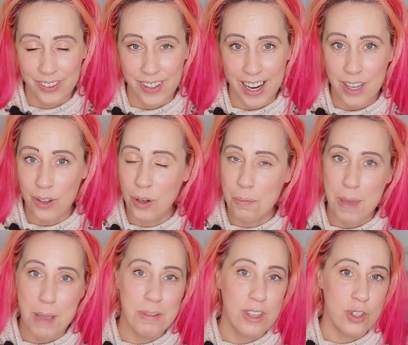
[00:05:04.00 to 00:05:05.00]
right or
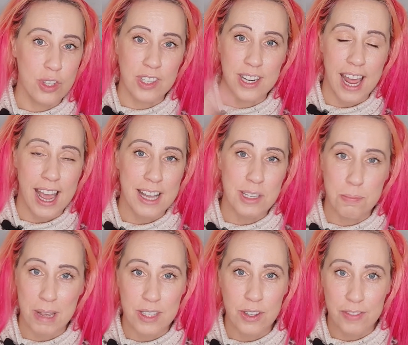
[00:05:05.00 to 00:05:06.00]
maybe there's just an
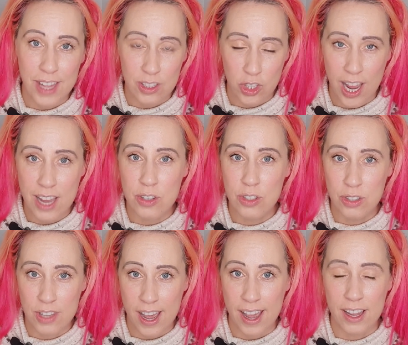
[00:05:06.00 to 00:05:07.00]
aspect of that child
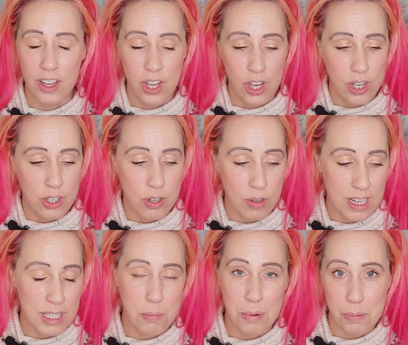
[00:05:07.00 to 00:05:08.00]
that you
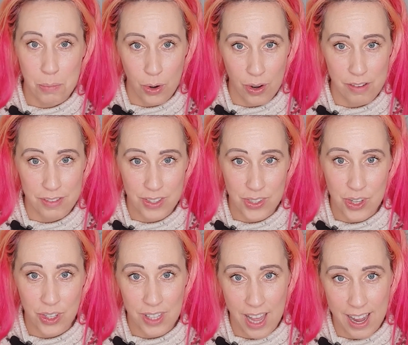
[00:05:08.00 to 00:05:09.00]
need to bring more of into
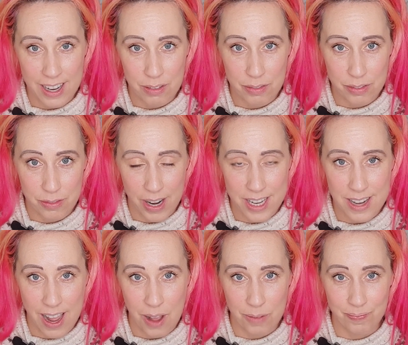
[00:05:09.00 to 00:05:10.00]
your life right
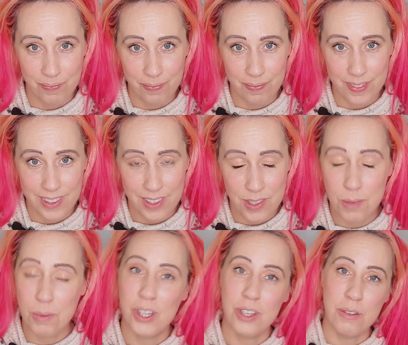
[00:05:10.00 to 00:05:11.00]
now. So
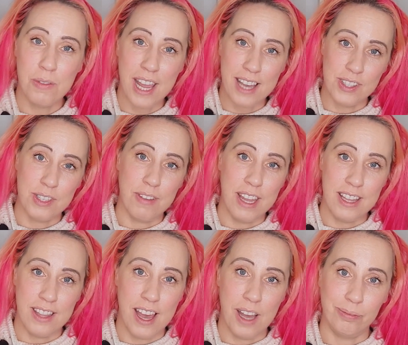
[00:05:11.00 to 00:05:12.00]
we're going to
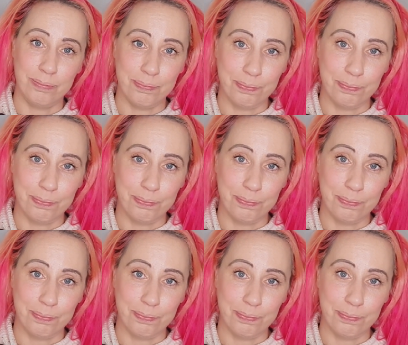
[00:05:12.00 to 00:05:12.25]
reactivate that.